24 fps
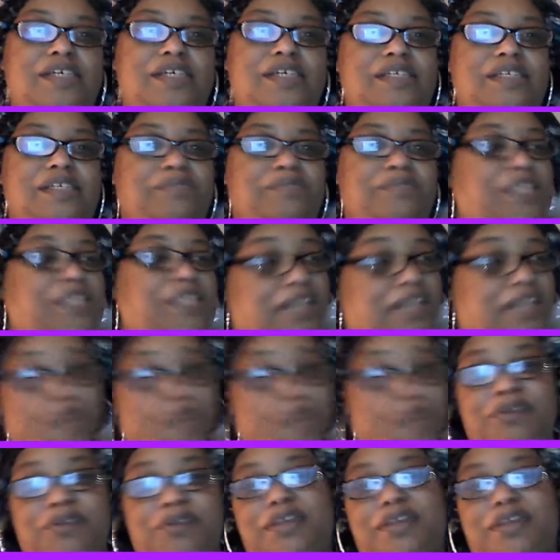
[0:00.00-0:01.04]
some shit
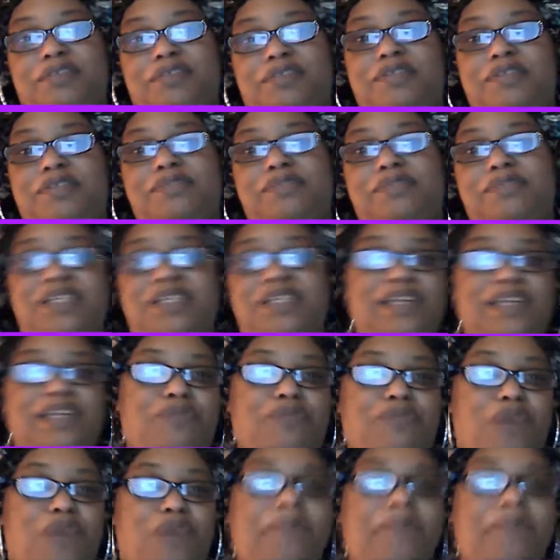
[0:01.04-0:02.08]
I'm going through, and some shit
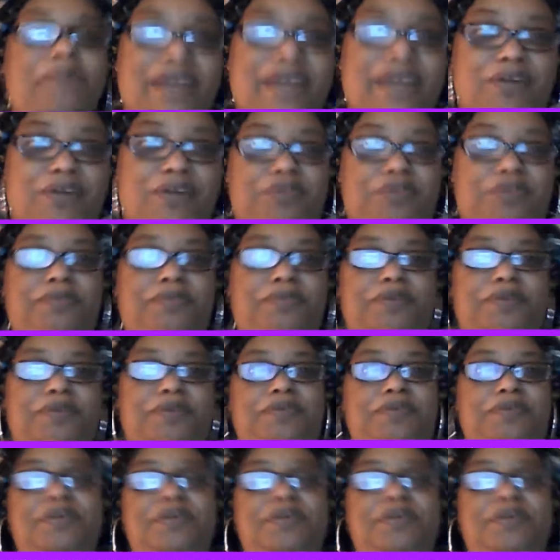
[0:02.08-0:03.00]
that women go through.